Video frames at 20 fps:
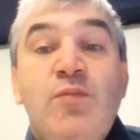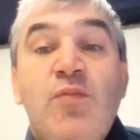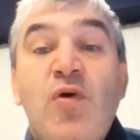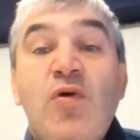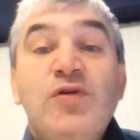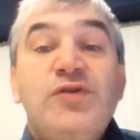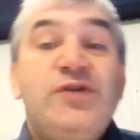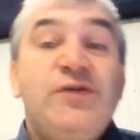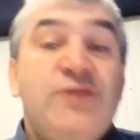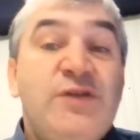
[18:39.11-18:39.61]

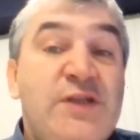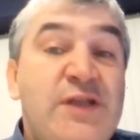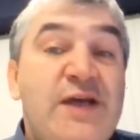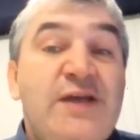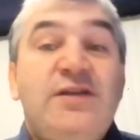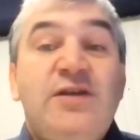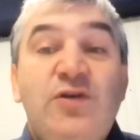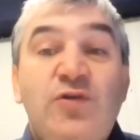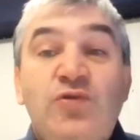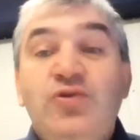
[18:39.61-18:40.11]
most of the
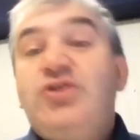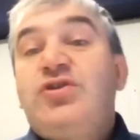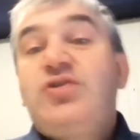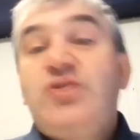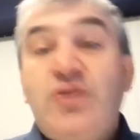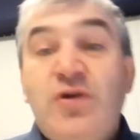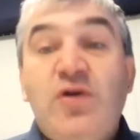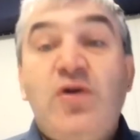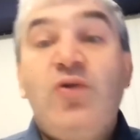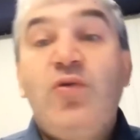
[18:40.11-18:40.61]
data you
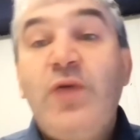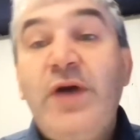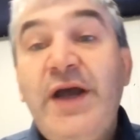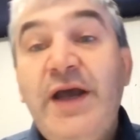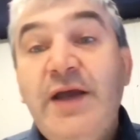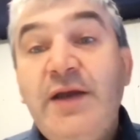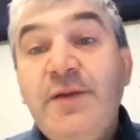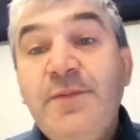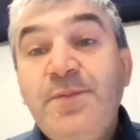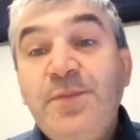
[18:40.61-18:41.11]
just throw
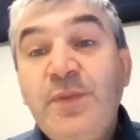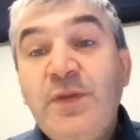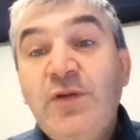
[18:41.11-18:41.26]
away.